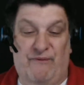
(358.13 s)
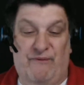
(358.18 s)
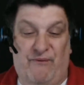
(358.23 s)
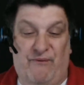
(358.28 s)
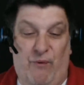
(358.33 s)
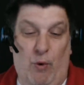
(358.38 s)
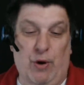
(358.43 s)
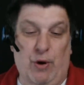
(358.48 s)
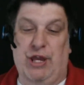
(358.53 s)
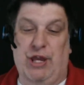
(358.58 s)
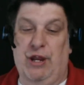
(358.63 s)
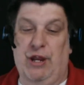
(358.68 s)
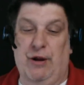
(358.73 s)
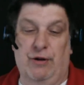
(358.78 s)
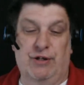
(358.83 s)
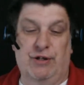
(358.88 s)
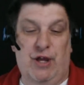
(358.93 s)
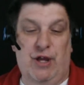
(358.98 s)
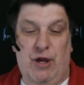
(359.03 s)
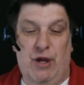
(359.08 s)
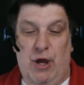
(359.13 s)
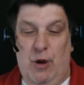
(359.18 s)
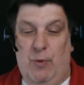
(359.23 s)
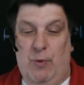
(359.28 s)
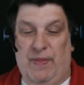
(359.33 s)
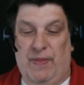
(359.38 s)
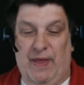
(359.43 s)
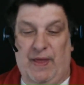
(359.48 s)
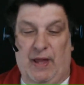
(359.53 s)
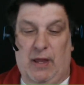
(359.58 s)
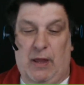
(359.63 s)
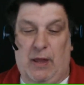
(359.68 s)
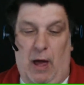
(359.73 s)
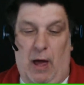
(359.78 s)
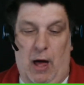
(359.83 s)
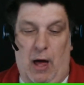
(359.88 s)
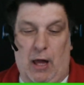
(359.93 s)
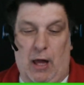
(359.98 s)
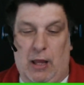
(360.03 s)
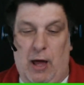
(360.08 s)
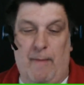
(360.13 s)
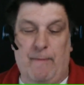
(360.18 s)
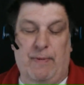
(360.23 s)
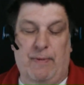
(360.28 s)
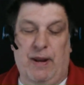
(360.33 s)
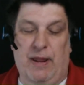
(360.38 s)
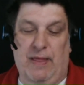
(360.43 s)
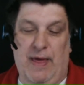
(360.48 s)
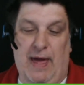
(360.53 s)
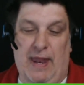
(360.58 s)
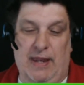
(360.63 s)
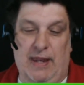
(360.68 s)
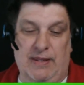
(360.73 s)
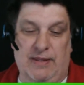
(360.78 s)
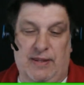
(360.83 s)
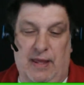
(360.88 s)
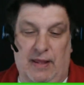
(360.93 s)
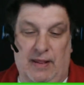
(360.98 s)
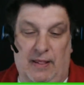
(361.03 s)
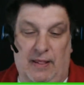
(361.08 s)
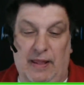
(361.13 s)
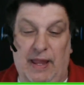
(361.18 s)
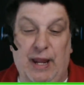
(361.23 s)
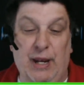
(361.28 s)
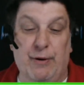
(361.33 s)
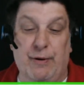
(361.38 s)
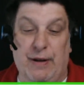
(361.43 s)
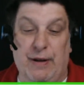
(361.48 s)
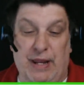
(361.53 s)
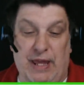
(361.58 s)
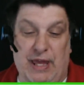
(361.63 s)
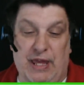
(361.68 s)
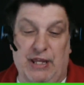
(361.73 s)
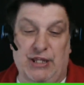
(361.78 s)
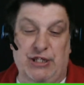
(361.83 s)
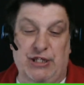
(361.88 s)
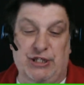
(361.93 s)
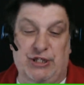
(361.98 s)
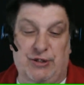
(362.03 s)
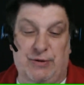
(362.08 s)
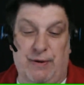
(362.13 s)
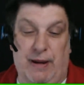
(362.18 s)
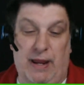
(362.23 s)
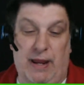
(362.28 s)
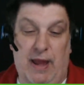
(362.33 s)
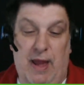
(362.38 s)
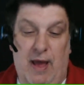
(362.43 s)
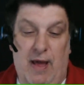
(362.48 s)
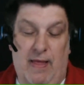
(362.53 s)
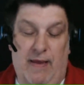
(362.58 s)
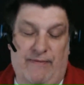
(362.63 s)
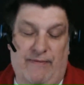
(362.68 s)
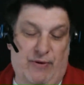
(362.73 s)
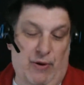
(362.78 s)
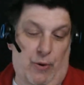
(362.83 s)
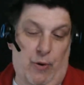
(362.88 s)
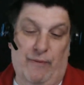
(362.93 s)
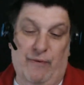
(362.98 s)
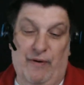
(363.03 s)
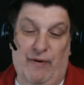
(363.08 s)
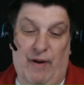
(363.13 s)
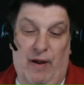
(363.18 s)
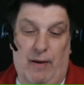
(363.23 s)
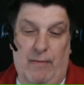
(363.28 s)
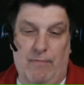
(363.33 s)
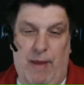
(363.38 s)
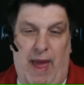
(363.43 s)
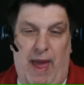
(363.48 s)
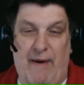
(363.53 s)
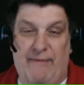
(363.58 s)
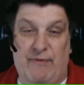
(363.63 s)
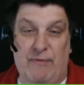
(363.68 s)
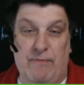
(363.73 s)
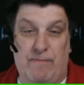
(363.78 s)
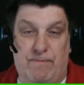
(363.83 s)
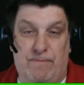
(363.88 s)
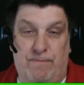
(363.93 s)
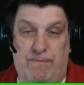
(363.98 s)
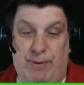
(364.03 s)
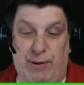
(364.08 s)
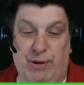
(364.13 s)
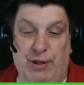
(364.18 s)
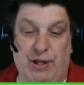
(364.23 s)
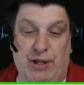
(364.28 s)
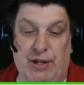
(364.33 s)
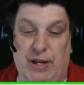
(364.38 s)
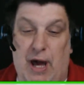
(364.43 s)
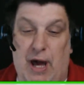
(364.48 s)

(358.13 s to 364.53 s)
40 years with a company that is a leader in the industry. They've sold over $500 million